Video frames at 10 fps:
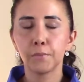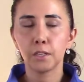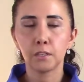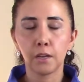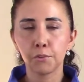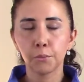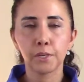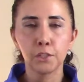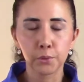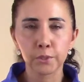and
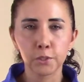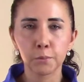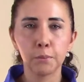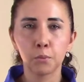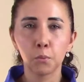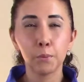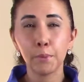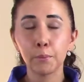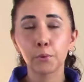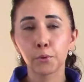everybody knows those people. Wood
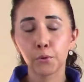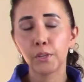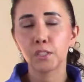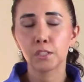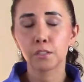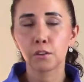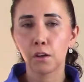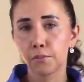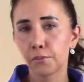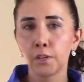people are great to start
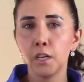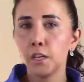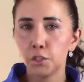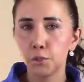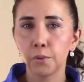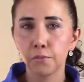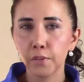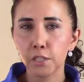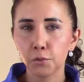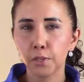off doing
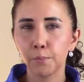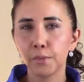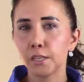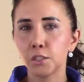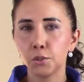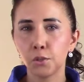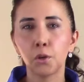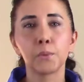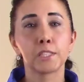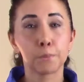face reading because you can
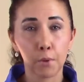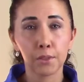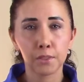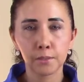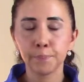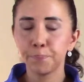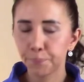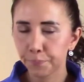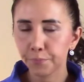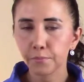always spot them.
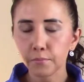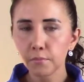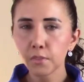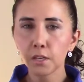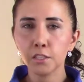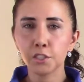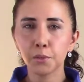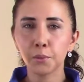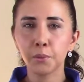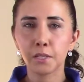
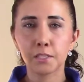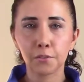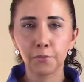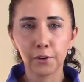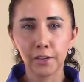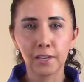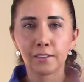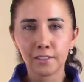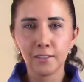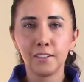So, because they're
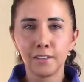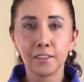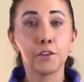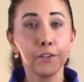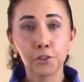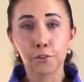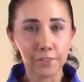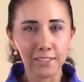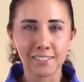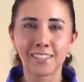in your
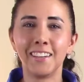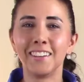face.